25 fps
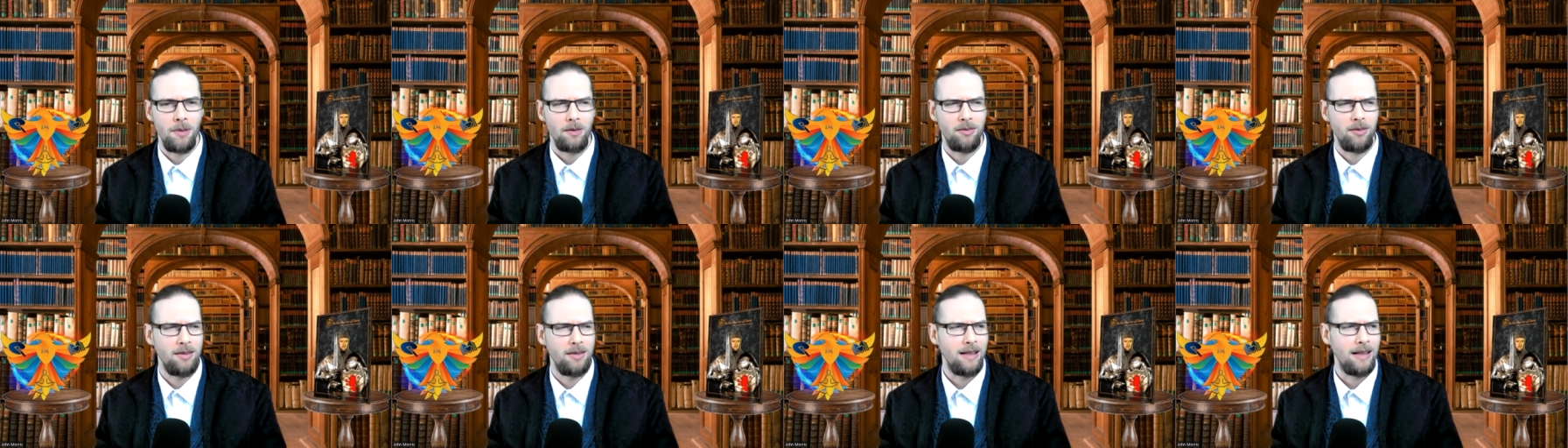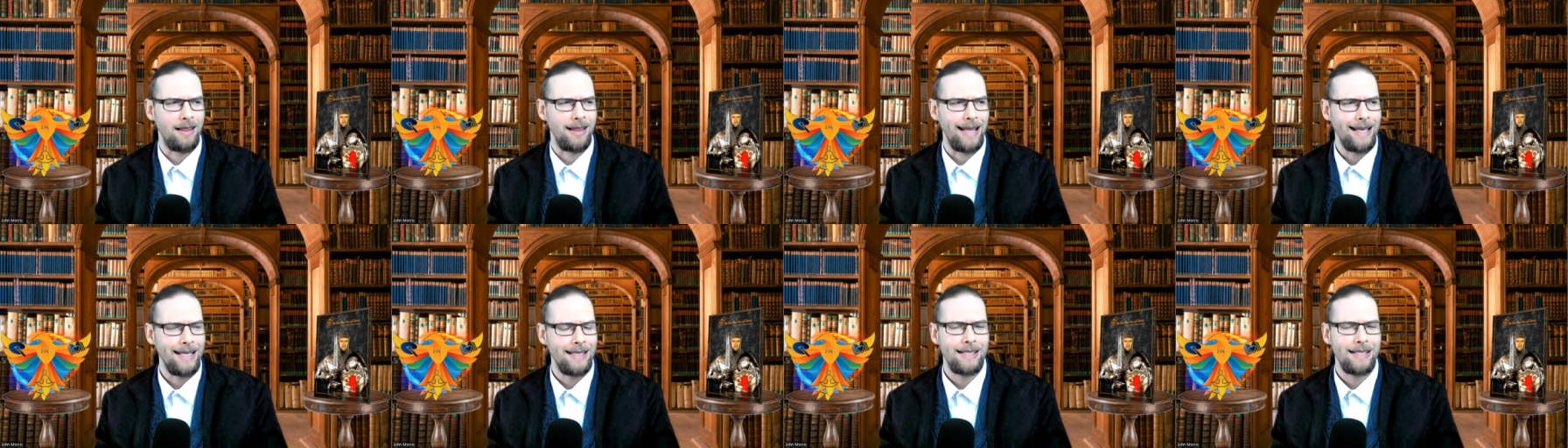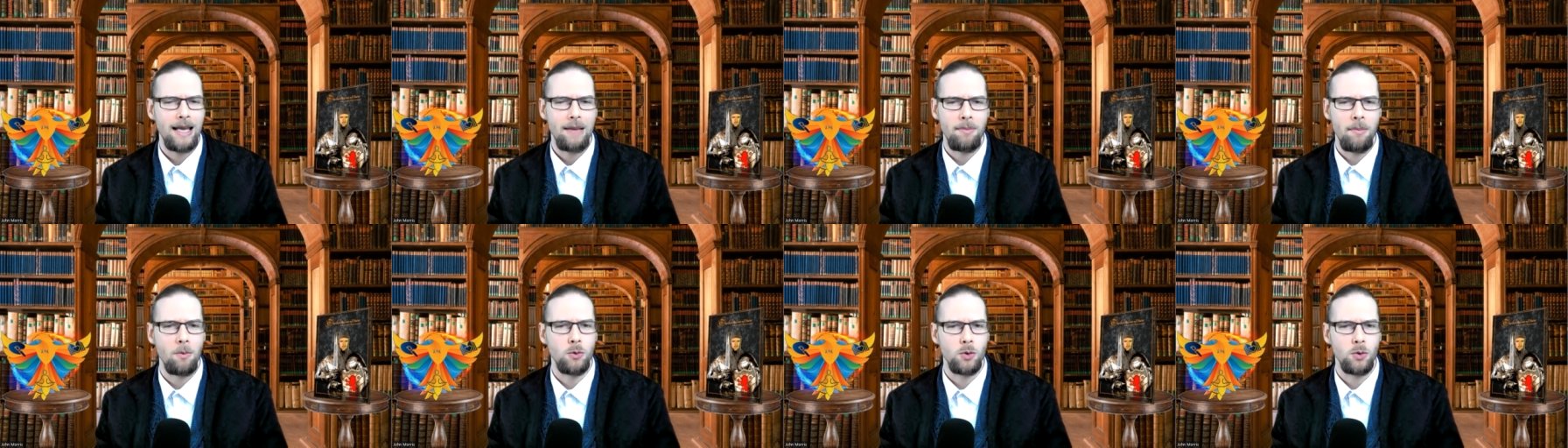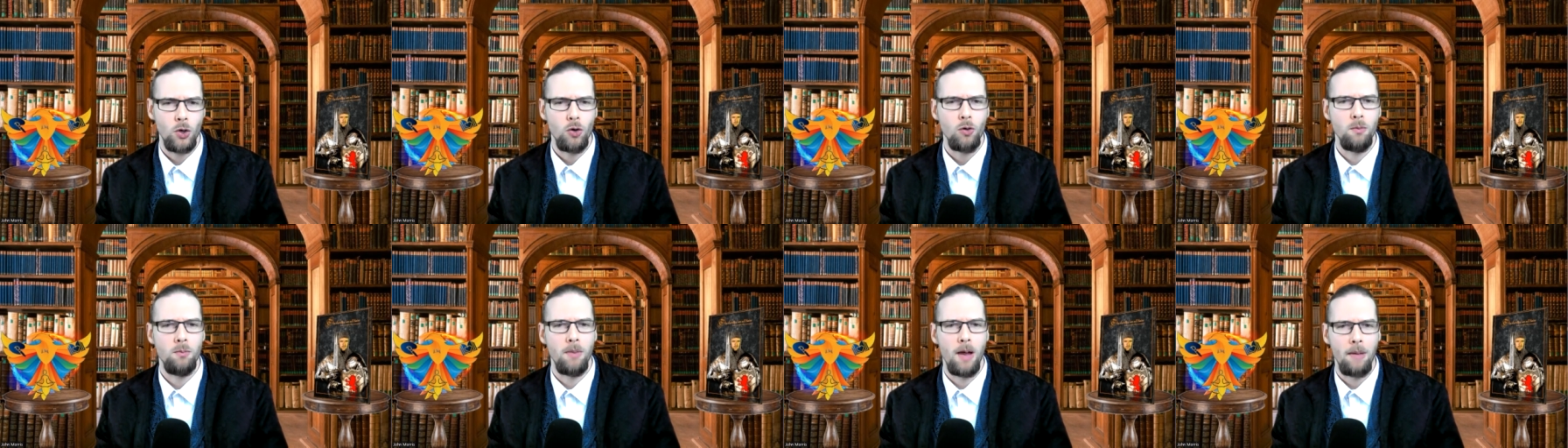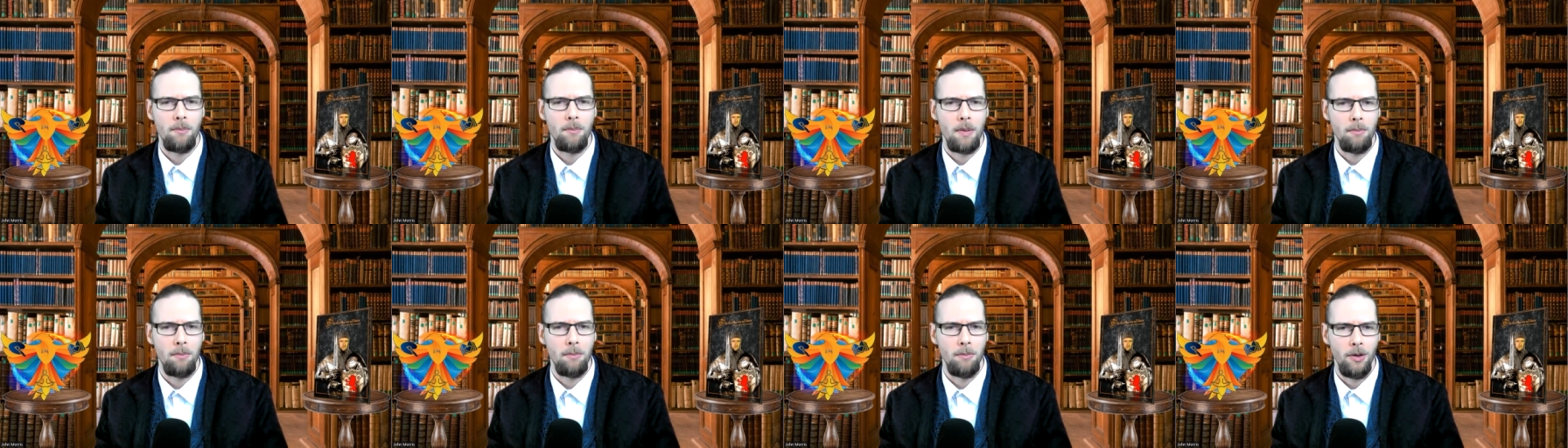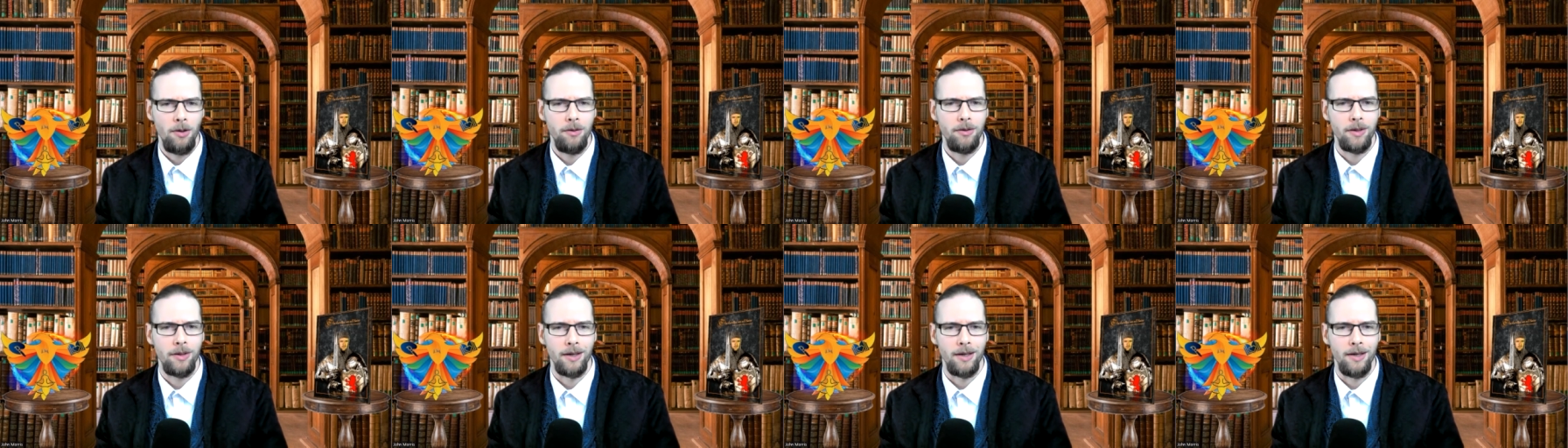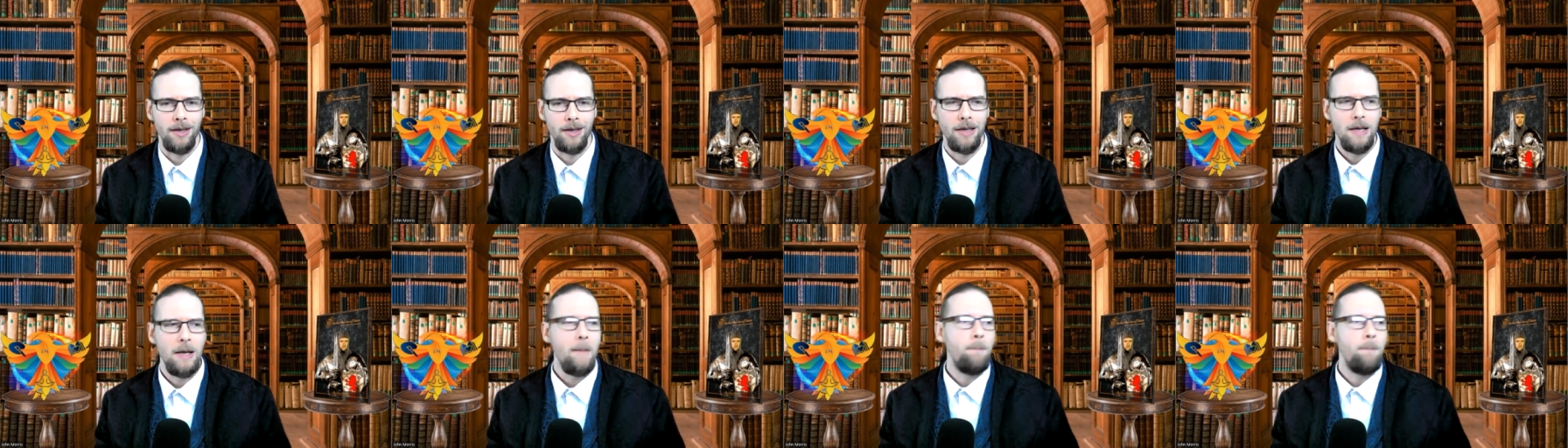i think the last time i was hugged by my mother